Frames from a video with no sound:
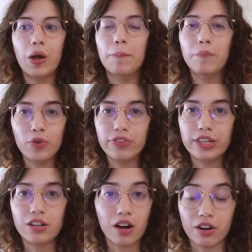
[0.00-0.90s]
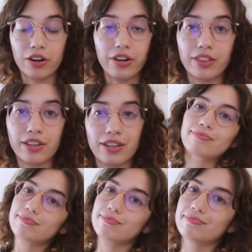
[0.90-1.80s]
movies on earth?
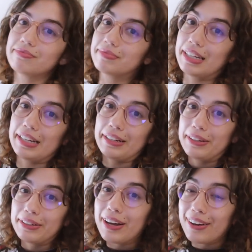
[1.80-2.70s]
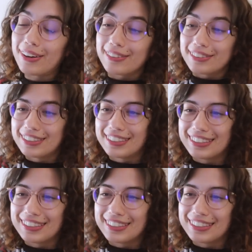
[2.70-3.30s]
I don't know.